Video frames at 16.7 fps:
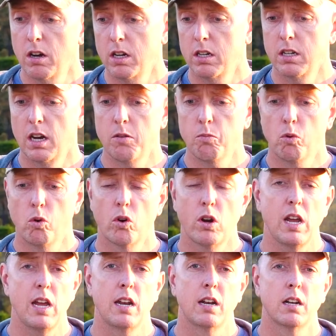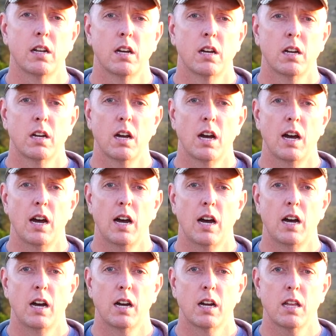don't walk in
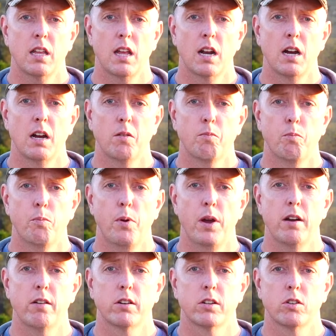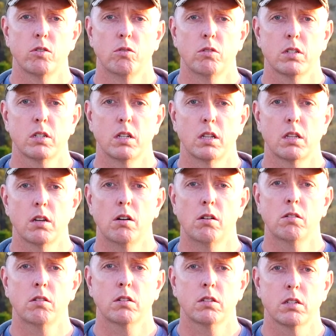you know, pair of shorts and
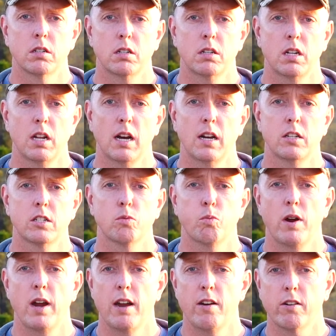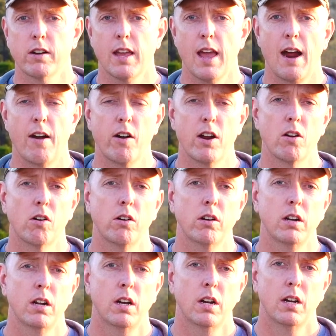thongs and, you know, swear and carry
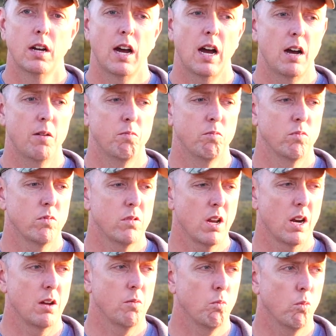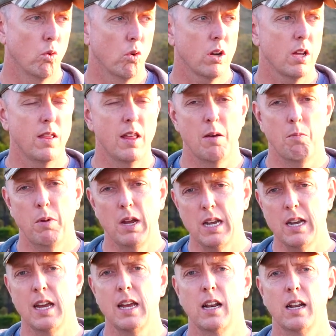on. You know, walk in there, be
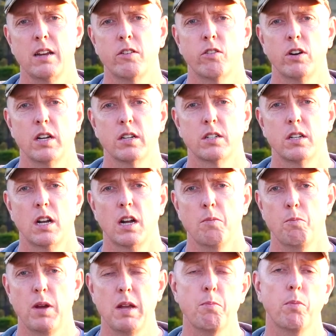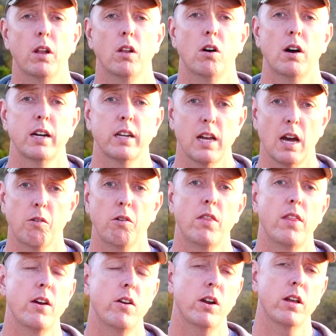neatly dressed, you know, be polite, go
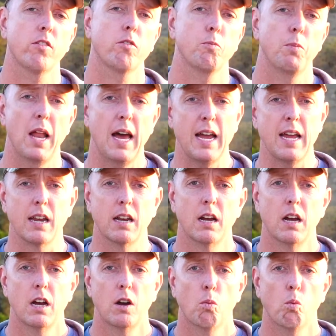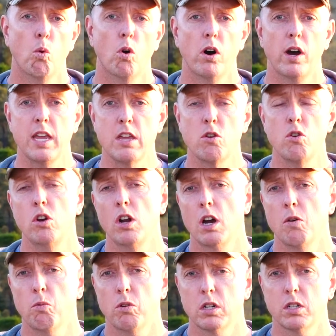in there and explain why you
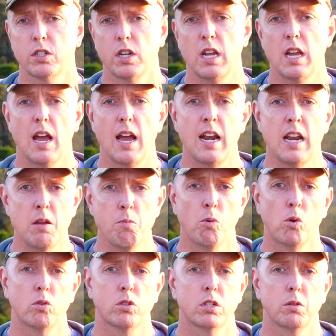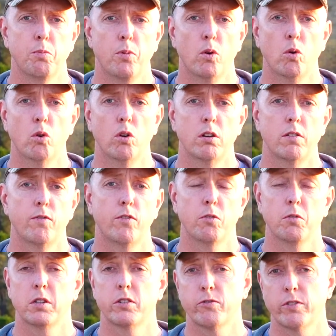don't want to see any more support
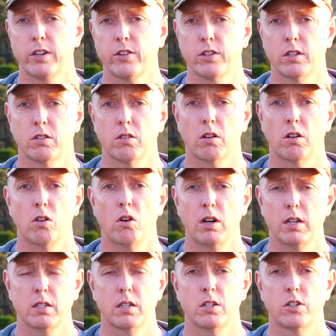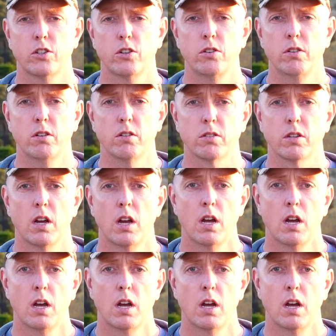for restrictions on licensed shooters.